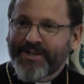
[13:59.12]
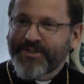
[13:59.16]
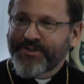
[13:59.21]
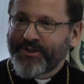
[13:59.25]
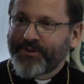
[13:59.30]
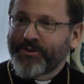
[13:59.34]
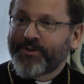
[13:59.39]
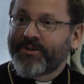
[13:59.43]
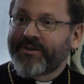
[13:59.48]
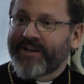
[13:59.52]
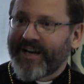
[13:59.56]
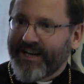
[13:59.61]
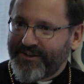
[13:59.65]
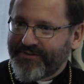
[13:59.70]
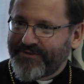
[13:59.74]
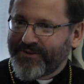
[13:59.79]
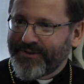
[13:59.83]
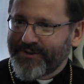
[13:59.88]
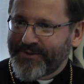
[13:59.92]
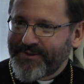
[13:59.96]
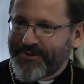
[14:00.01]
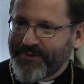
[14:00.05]
so
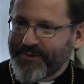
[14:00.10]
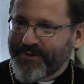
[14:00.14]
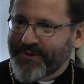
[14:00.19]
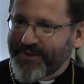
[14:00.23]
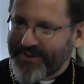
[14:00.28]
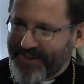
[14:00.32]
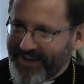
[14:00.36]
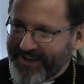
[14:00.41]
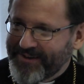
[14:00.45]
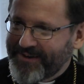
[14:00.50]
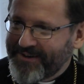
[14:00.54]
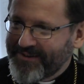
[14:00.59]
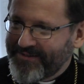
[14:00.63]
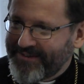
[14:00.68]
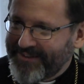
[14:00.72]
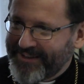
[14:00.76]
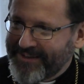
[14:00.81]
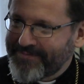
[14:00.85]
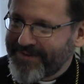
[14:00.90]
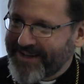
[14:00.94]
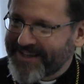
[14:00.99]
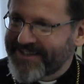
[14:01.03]
grateful to you. Thank you
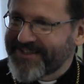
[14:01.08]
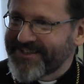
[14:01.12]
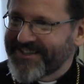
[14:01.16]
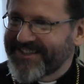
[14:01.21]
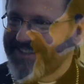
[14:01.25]
very much.